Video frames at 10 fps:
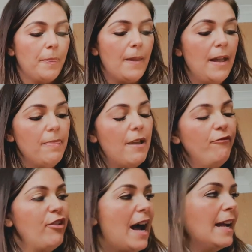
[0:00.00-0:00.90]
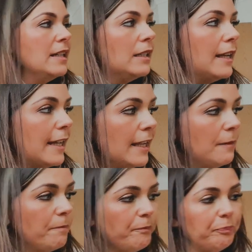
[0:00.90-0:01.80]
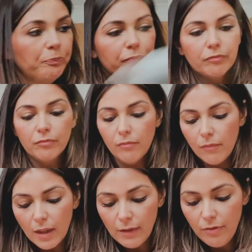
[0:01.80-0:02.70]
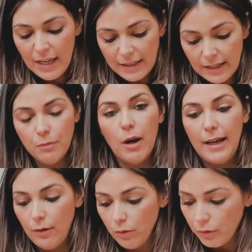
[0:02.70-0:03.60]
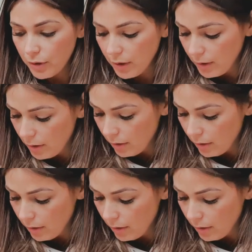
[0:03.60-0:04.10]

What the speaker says: And then finally, this is what I ordered.